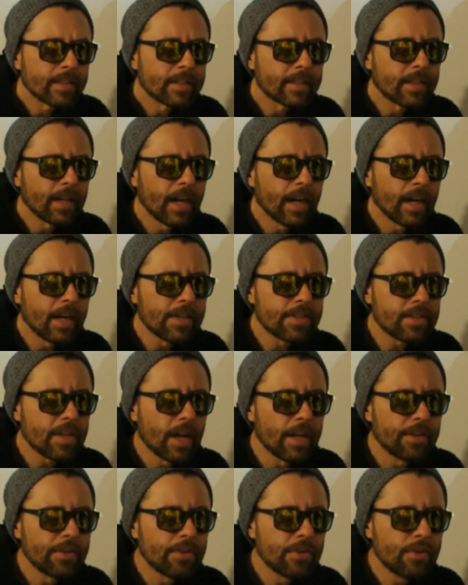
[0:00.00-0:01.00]
Gosh,
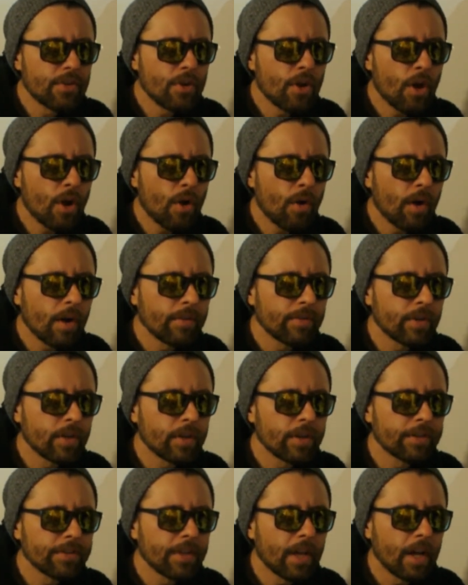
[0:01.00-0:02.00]
I know I've
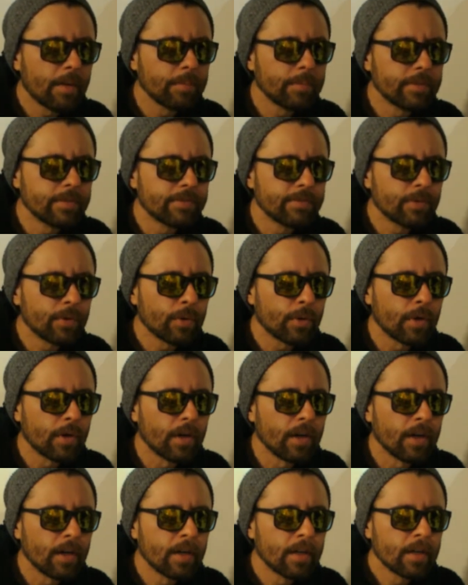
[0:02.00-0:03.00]
heard that
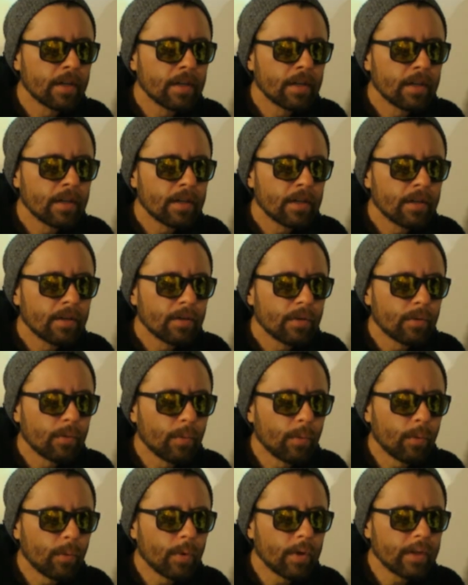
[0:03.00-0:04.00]
before.
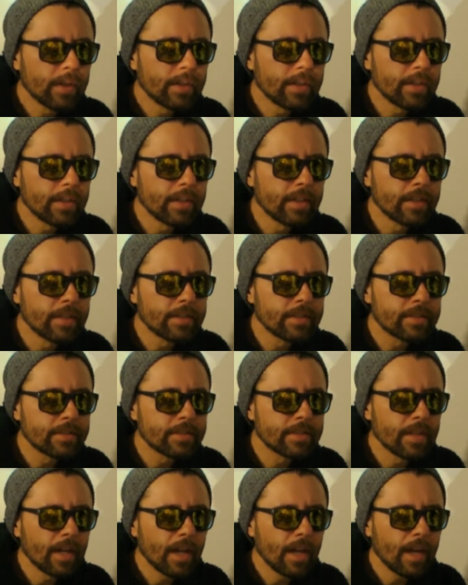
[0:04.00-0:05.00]
What is
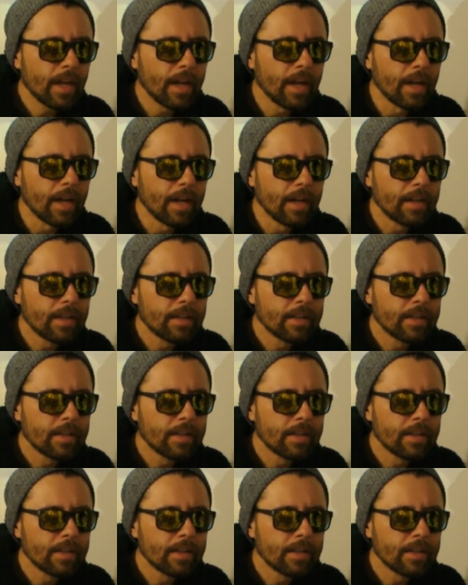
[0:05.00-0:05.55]
that?